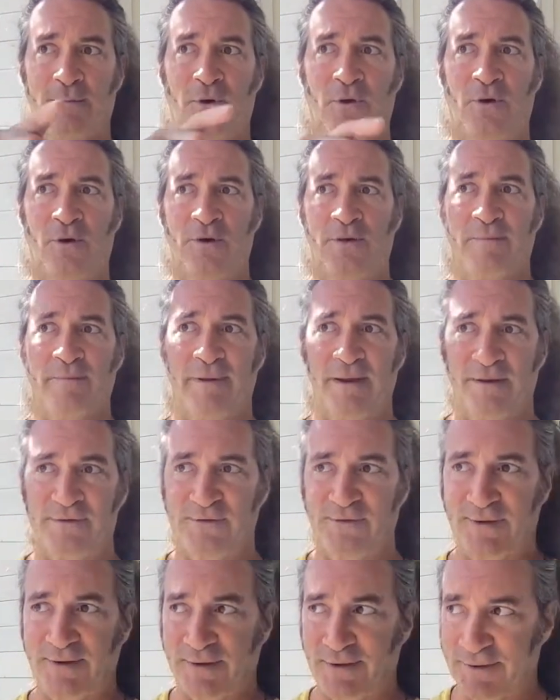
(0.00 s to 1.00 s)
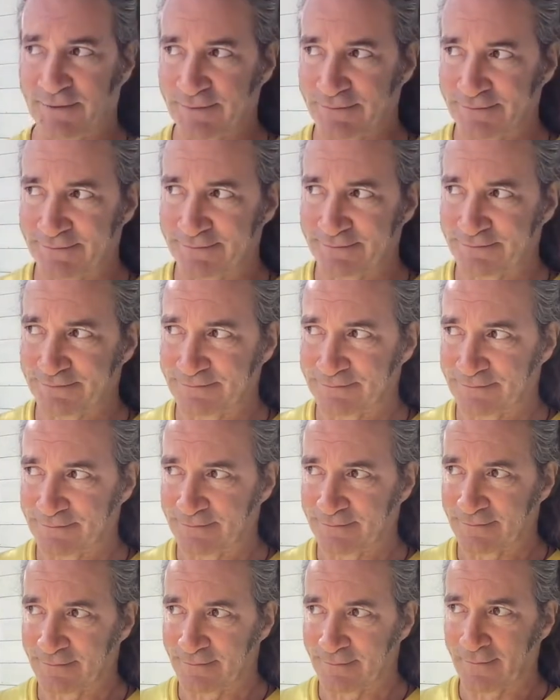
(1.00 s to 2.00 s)
All the best to you.
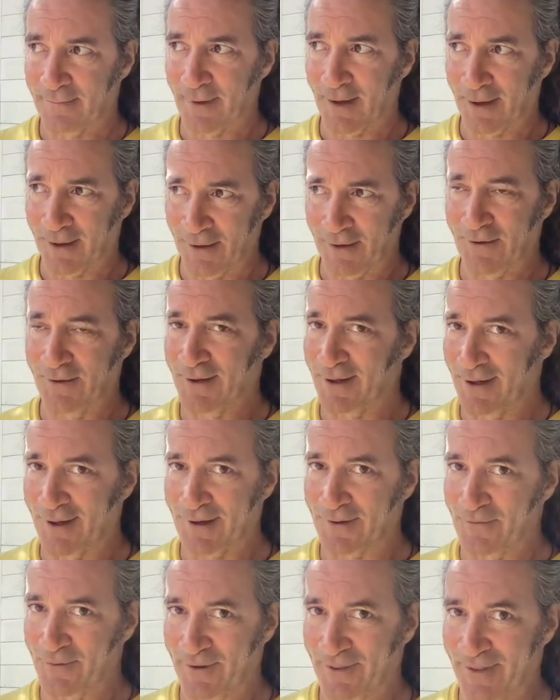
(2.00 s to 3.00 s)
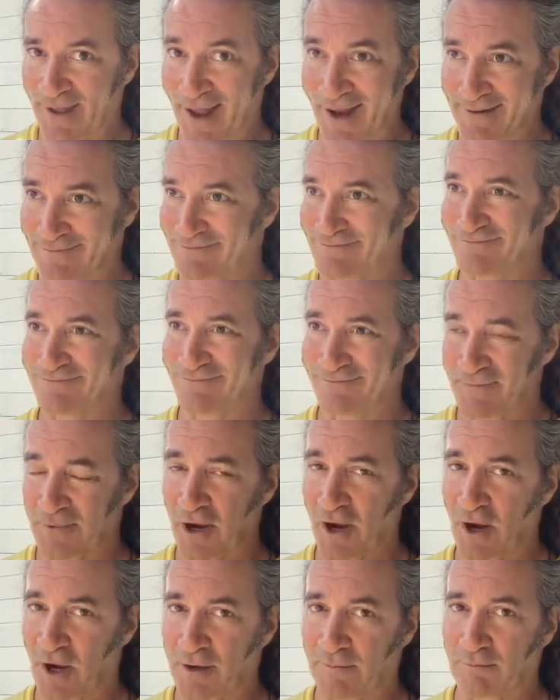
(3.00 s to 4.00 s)
Good luck with that
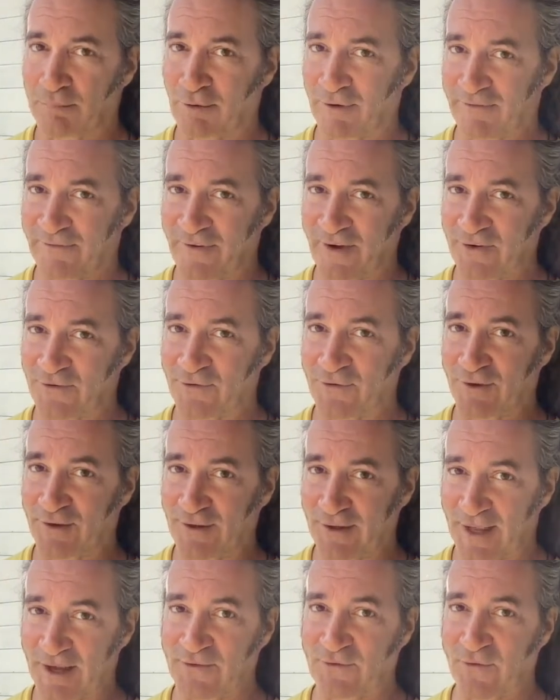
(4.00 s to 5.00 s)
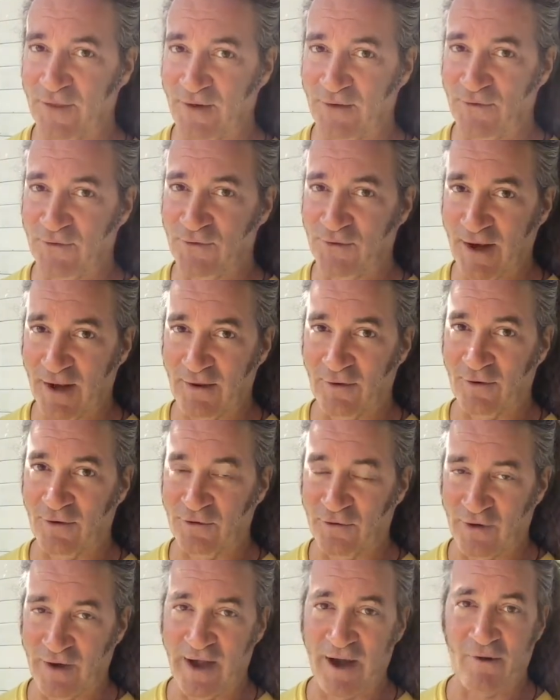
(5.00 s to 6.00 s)
unprofessional, less than stellar,
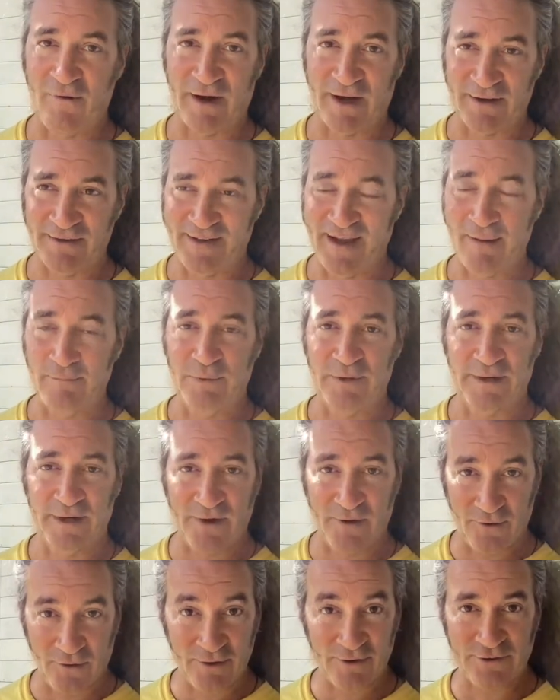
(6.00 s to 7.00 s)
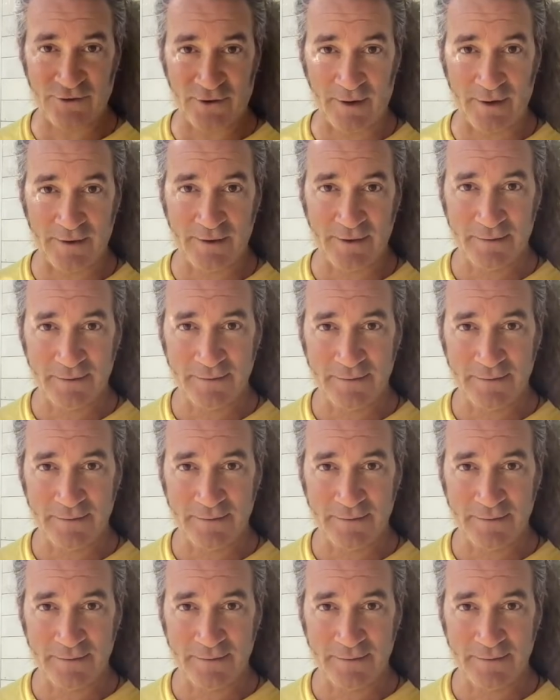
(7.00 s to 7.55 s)
generic, templated horseshit.